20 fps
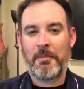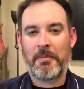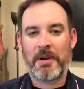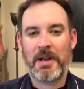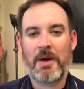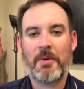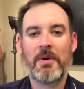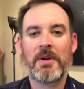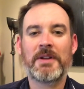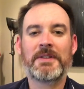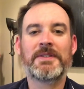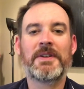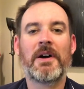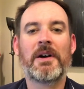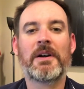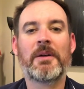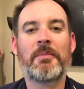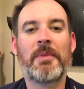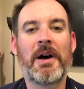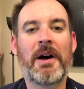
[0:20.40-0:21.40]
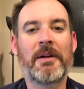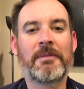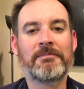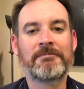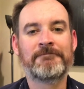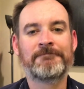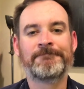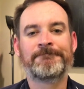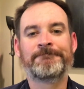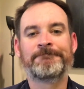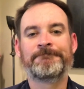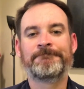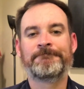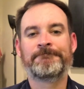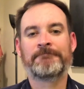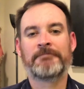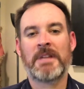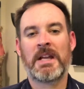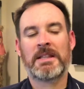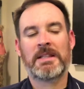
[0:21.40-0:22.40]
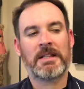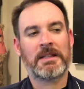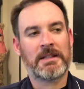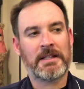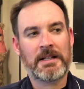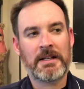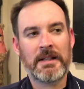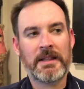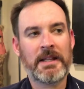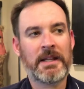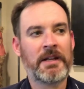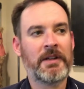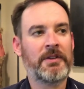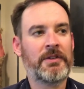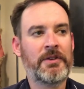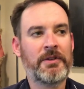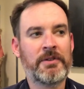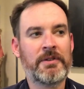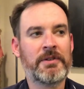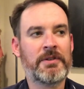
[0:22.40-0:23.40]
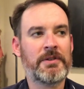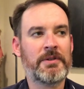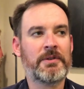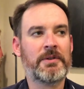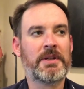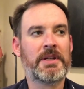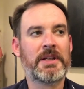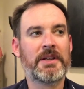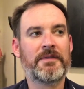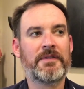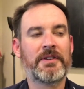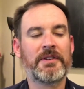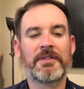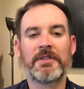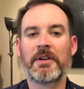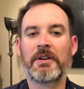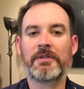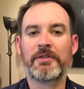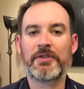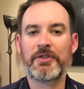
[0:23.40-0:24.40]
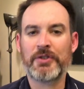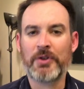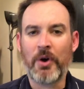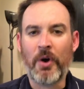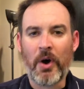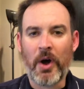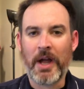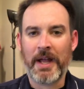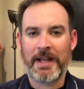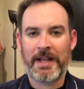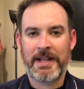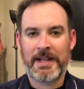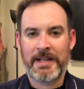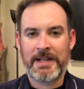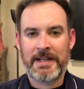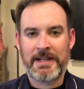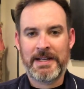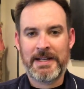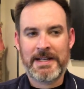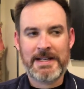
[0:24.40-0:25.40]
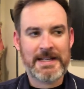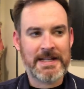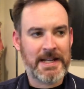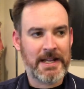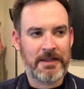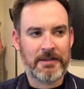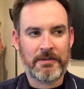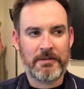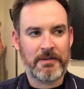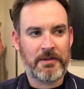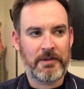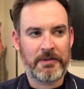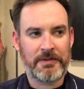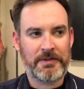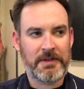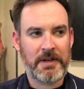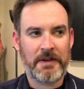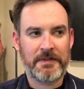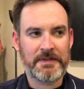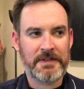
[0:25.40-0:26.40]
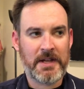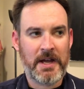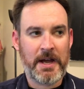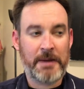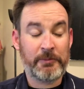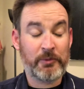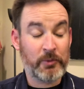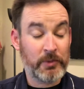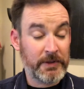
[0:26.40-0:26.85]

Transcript: But I want to talk about the little things you can do to give yourself joy to get through those tough times.